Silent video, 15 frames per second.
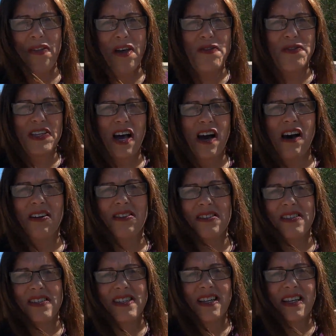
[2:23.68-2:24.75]
Those
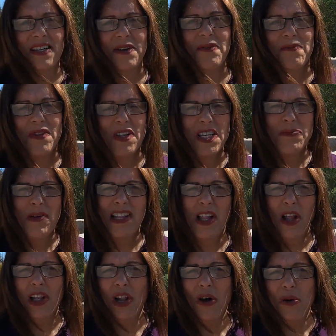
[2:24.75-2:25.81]
gardens. Spent a
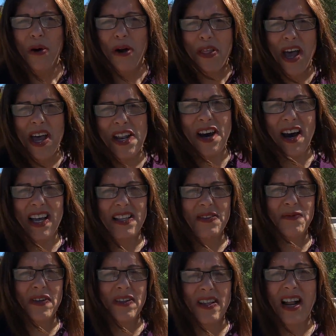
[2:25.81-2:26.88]
lot longer than
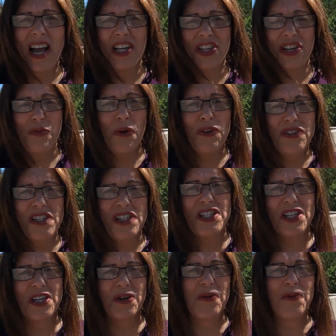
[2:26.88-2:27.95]
I actually wanted
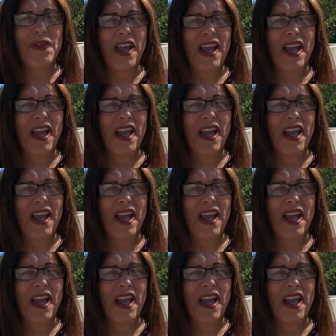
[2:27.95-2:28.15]
to.